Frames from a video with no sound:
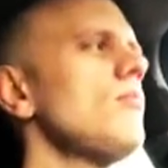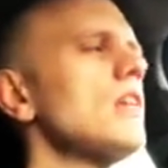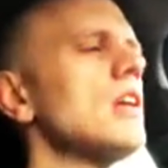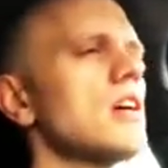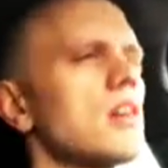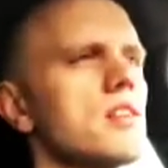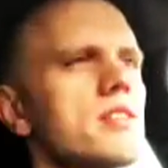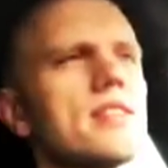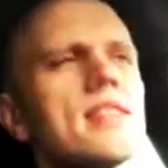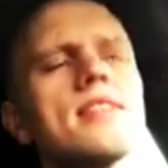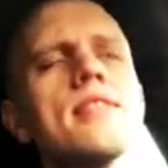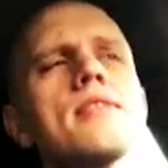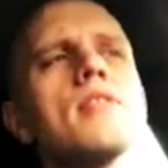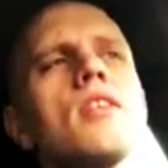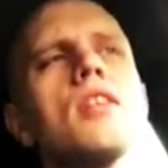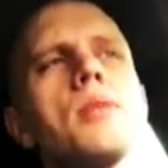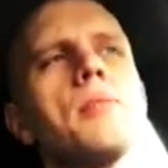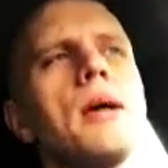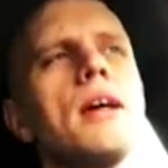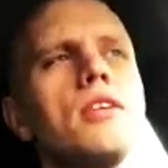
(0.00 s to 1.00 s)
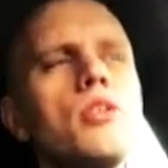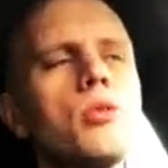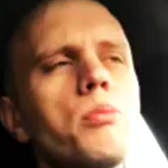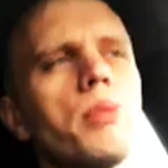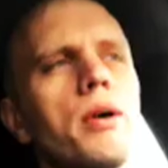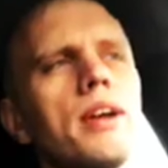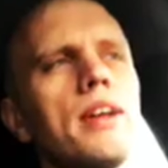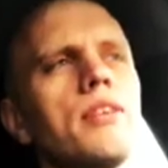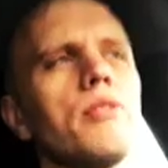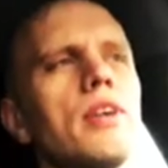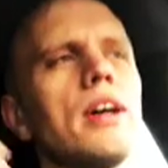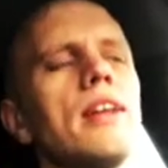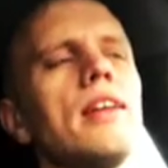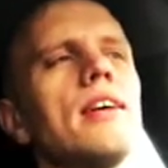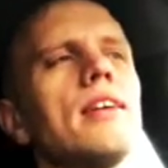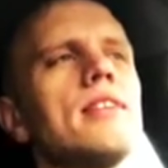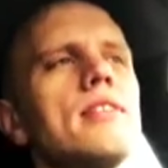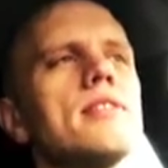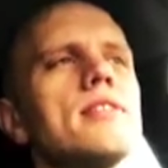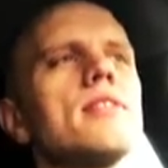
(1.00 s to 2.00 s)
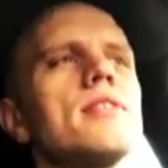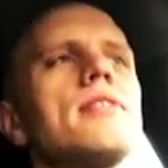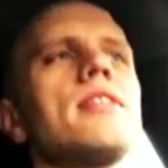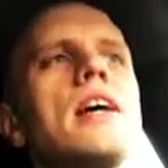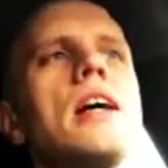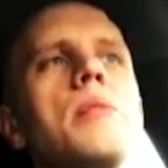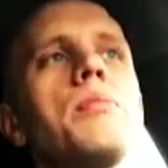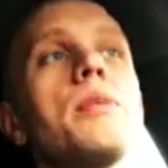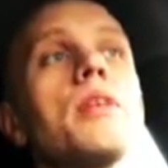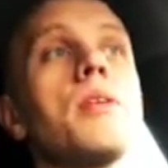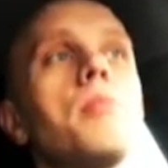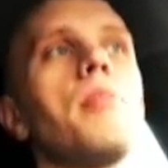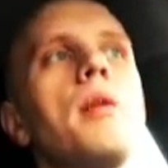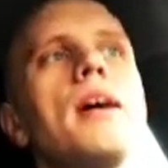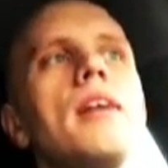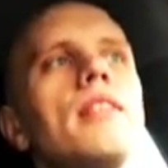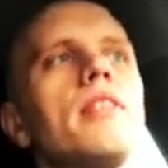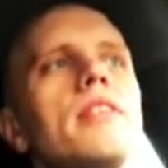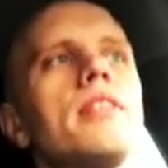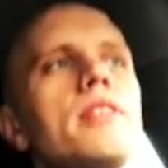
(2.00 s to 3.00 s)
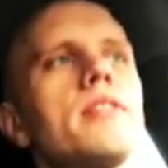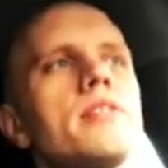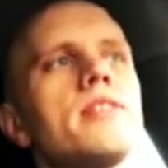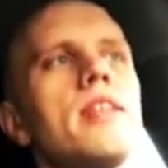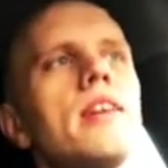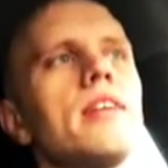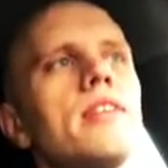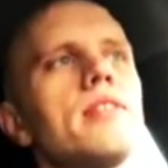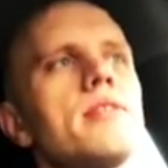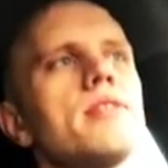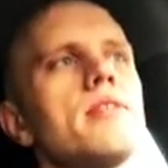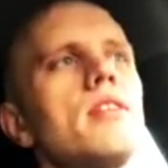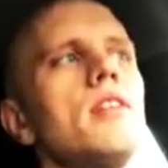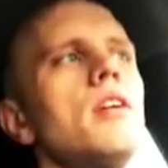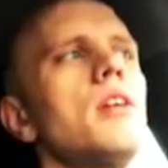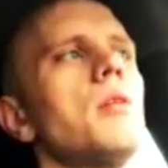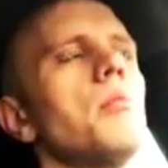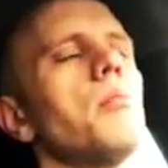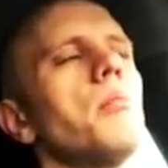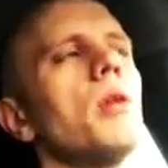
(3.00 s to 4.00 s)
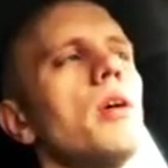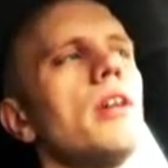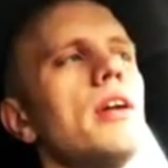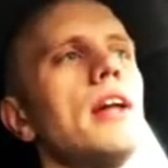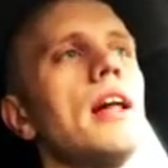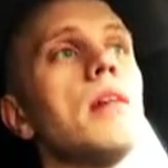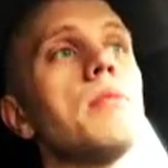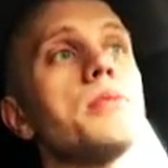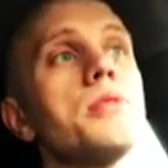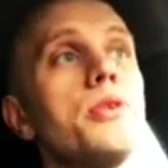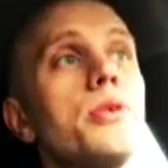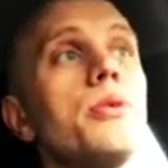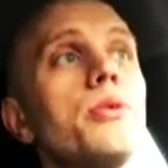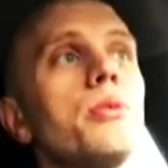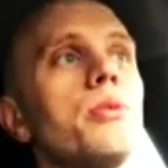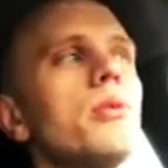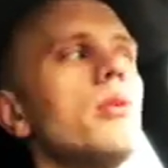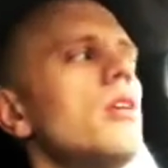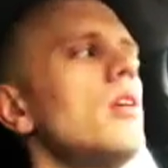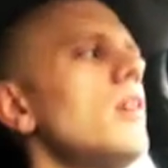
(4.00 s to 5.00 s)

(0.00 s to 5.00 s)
Because this is all about your brain, right? Like, this doesn't help the compiler in the slightest, but it helps you.